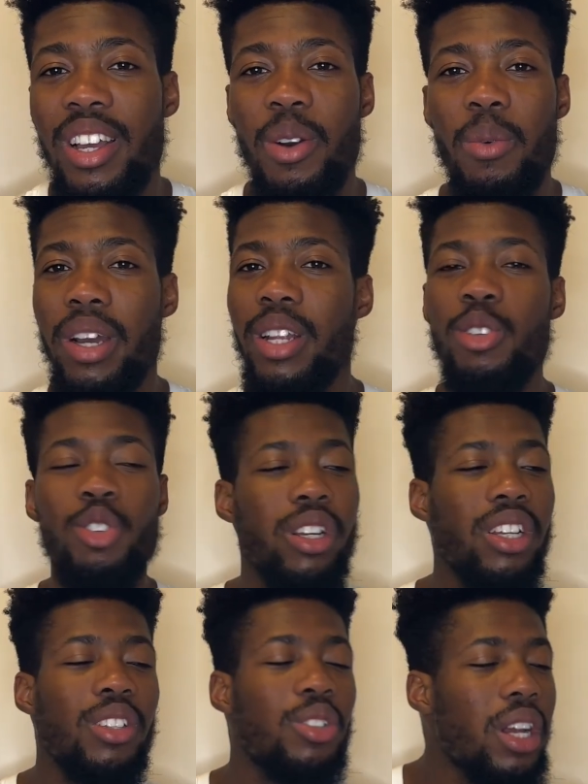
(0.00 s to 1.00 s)
Why are
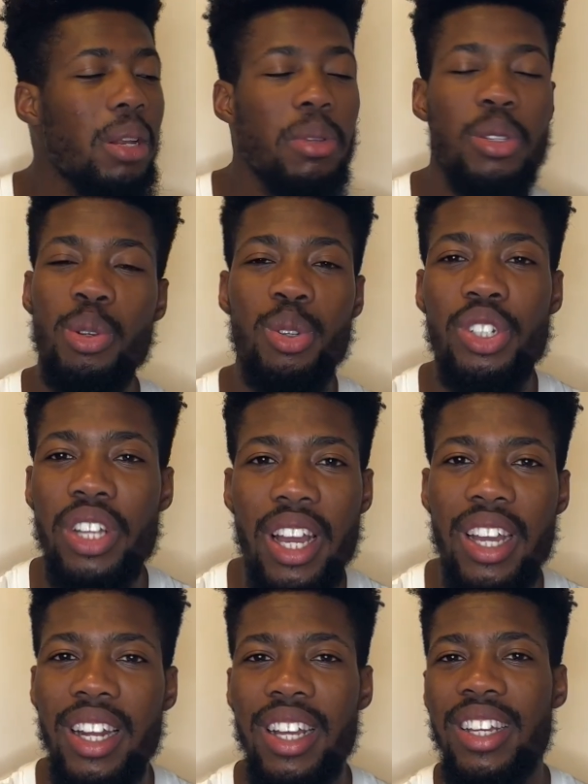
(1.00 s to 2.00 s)
they trying to be so
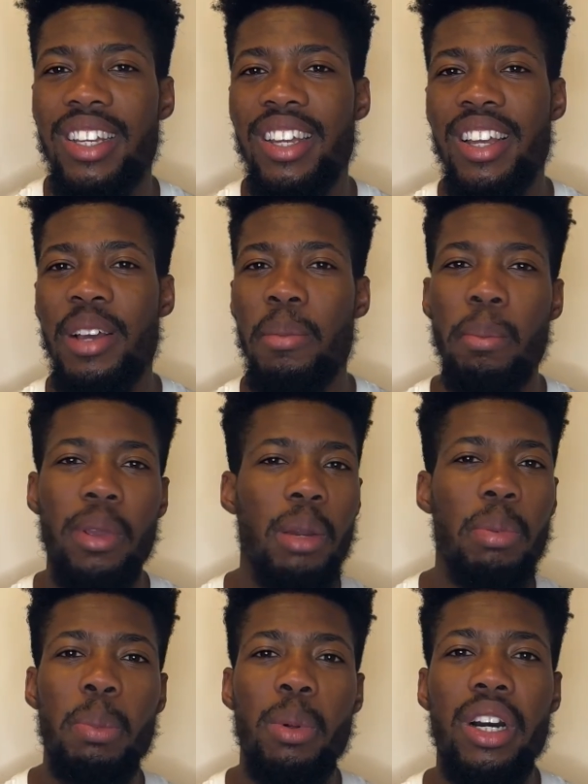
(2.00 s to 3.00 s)
shy? Like, beer
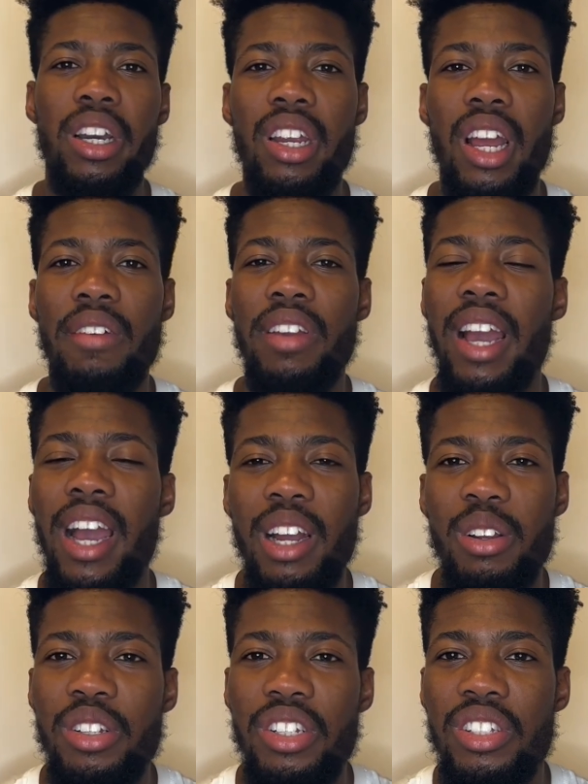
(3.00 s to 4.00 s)
people out here having
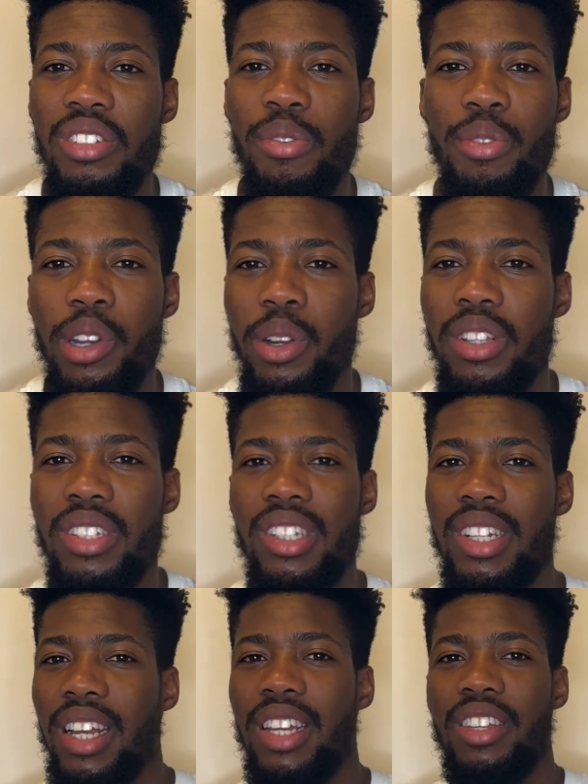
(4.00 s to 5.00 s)
allergies to fragrances.
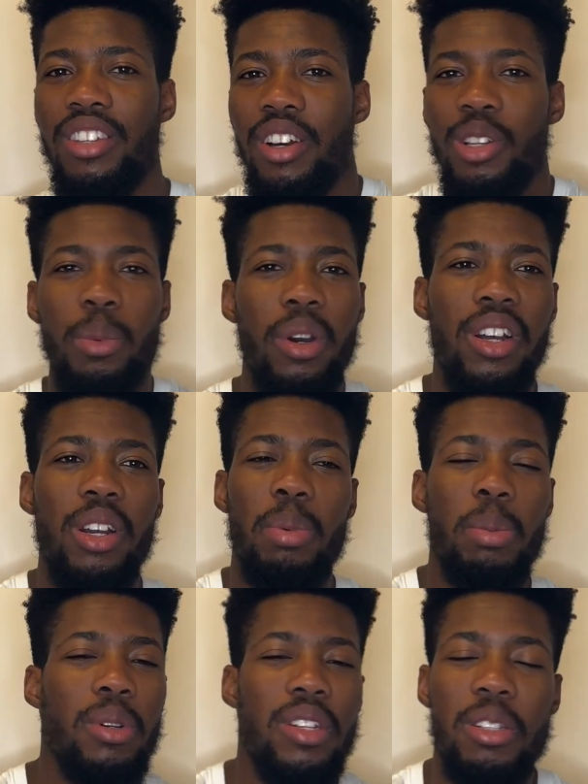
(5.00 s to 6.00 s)
Like, y'all don't want other
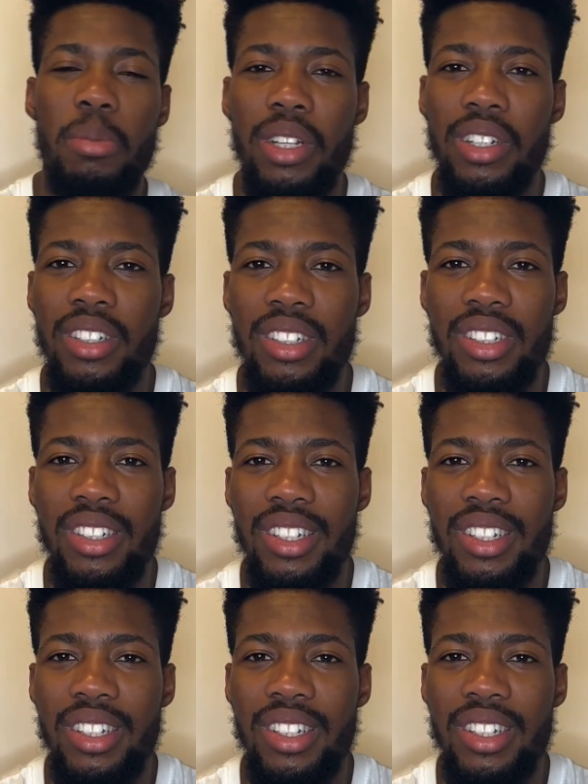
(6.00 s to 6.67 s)
people to smell good?